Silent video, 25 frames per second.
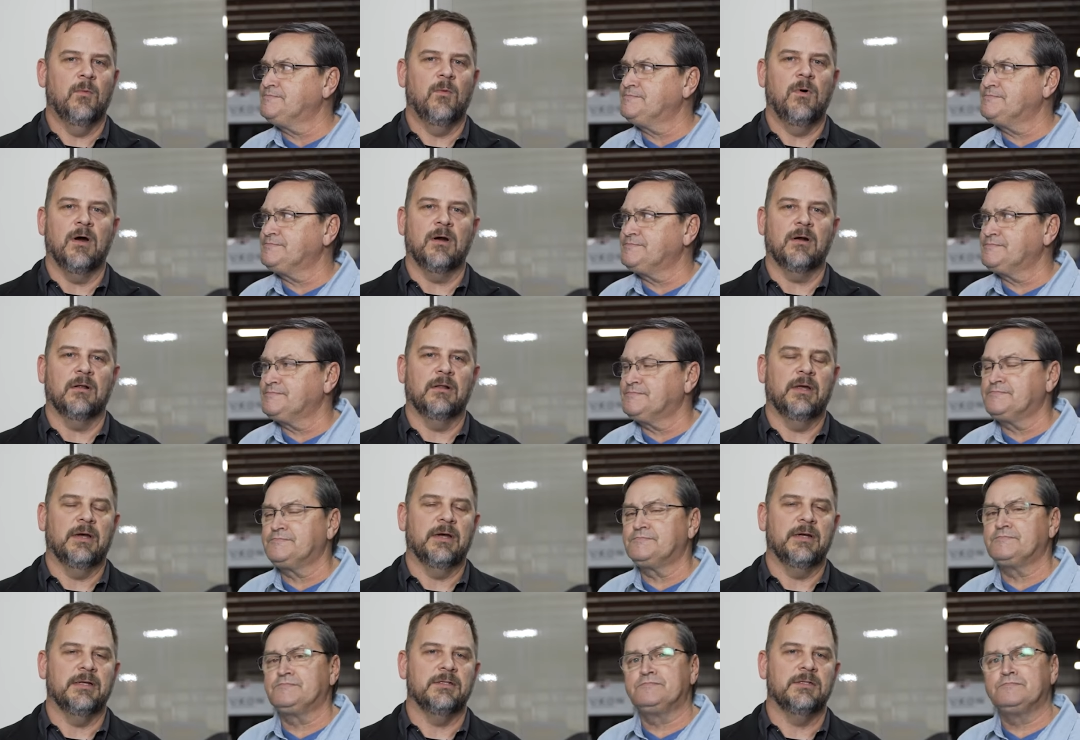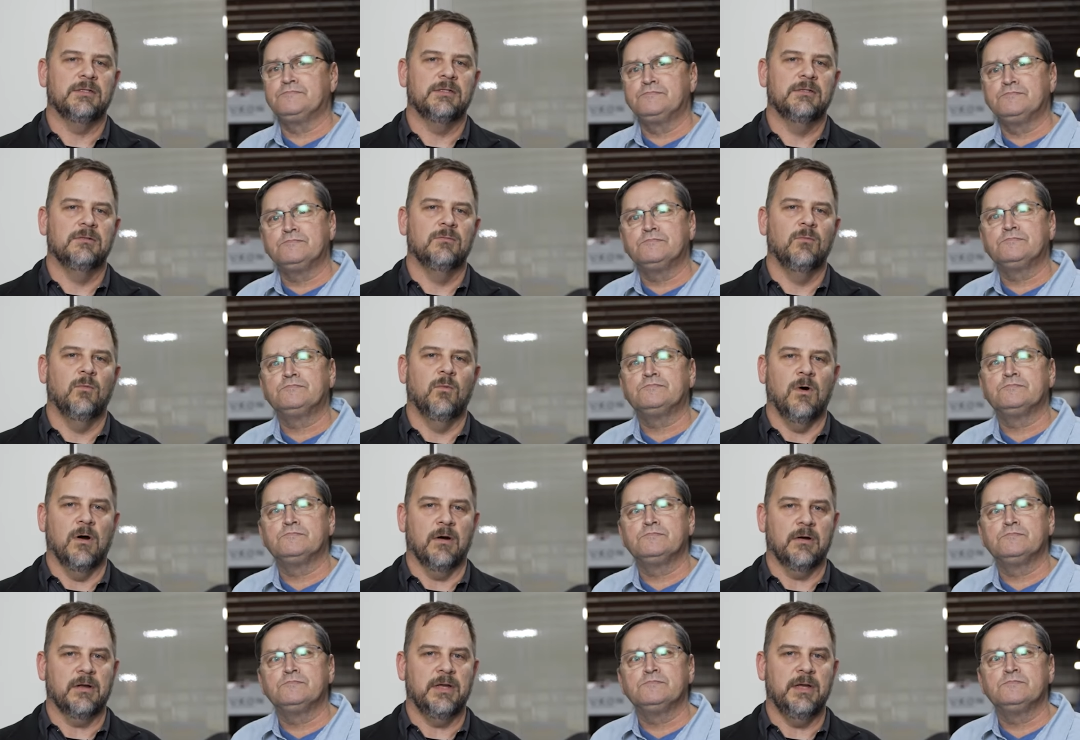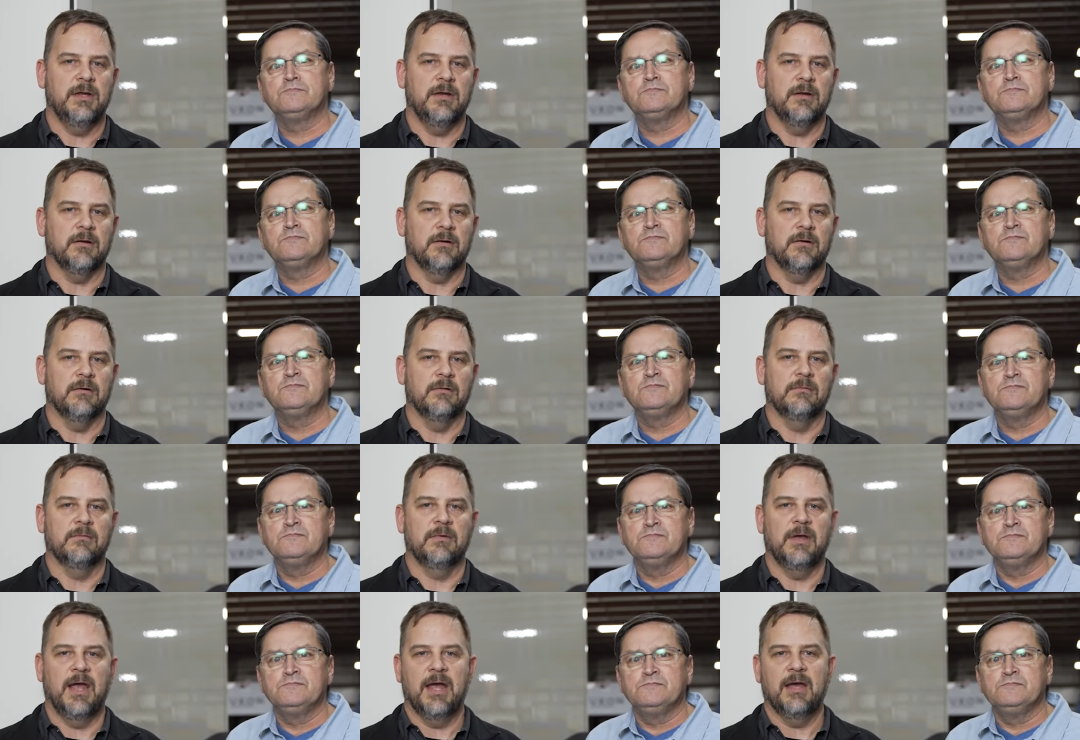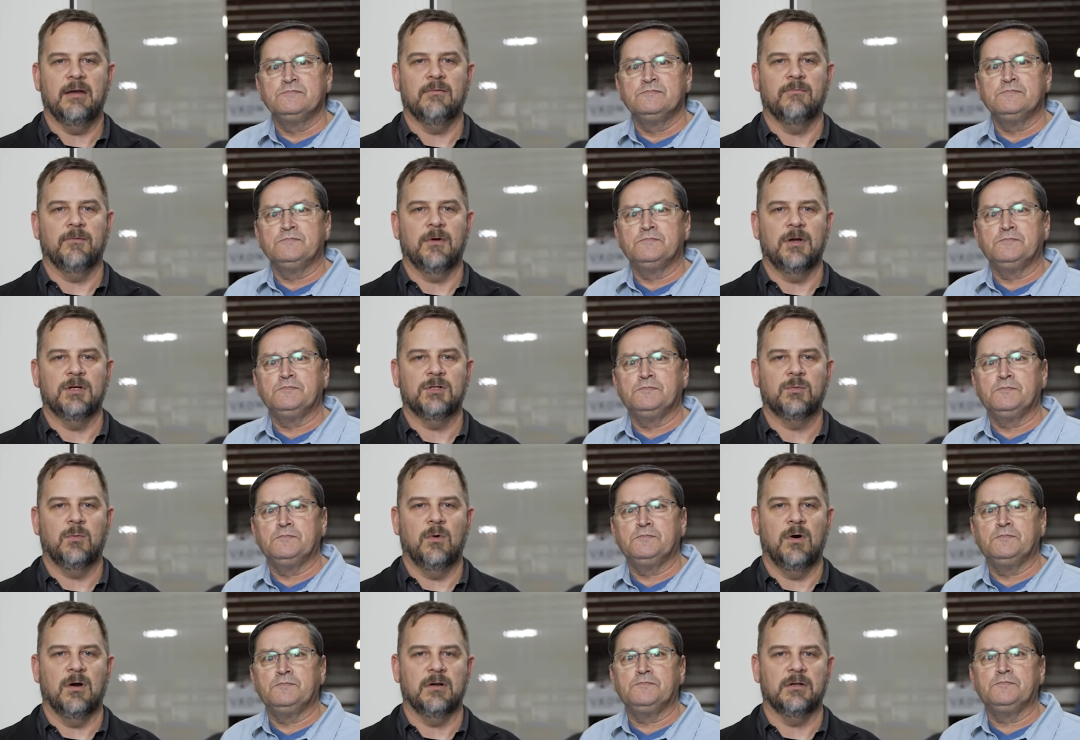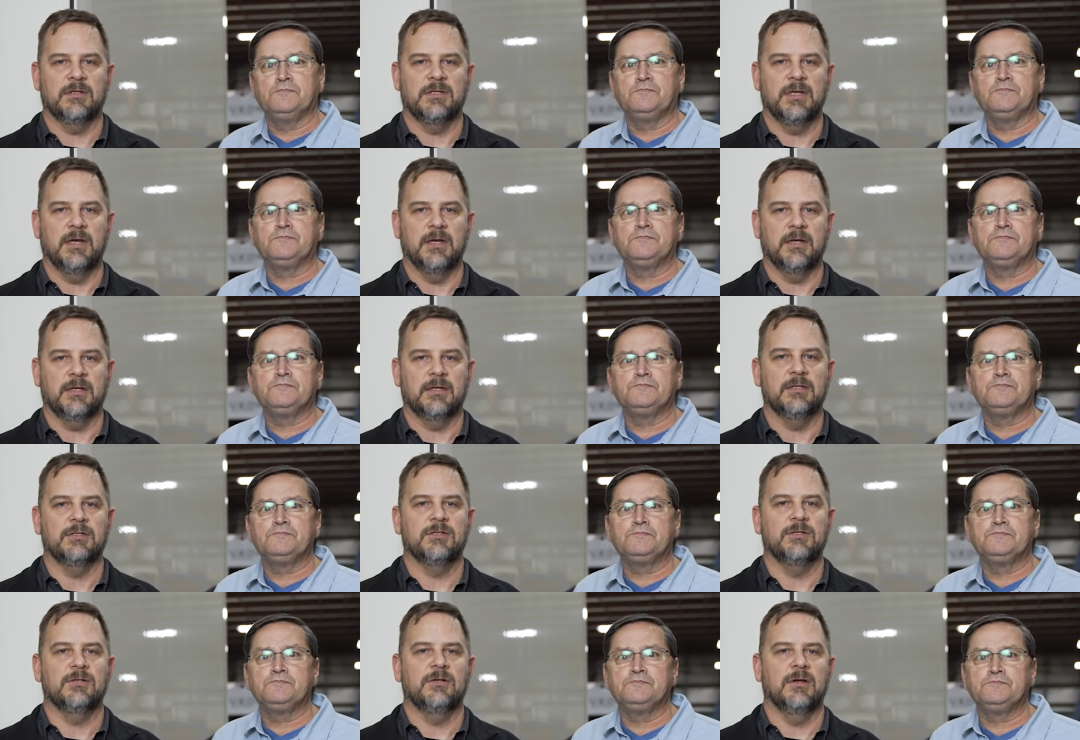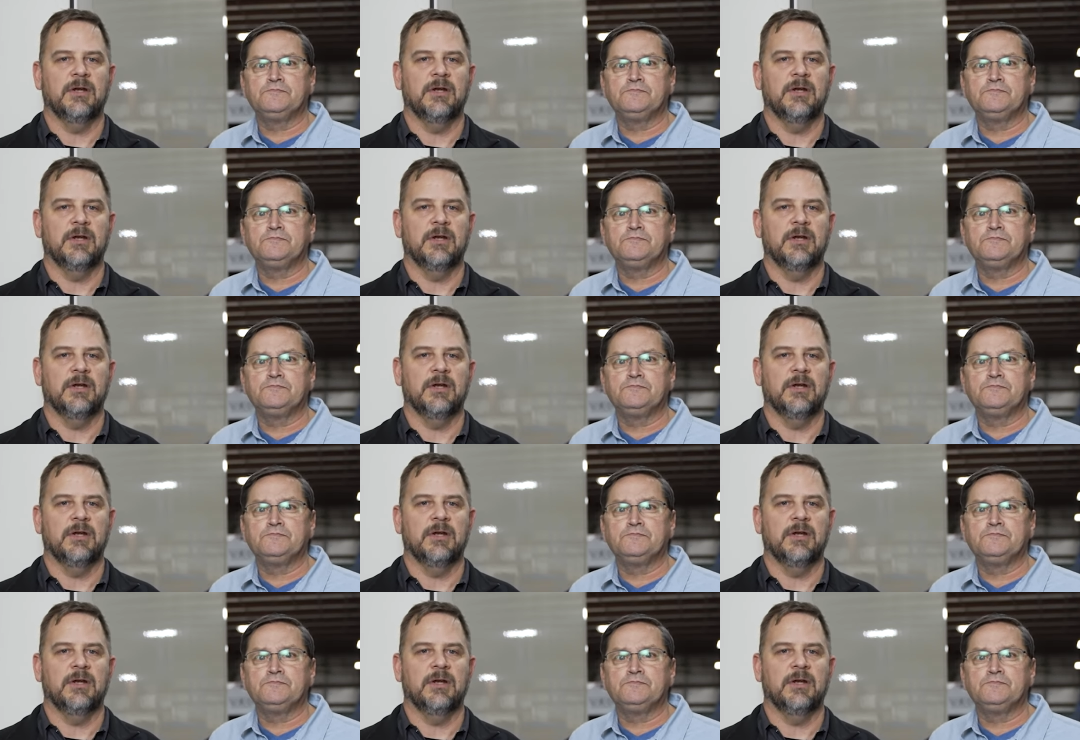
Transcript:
Speaker 1: the water lines, water heater, and fresh water tank, it's a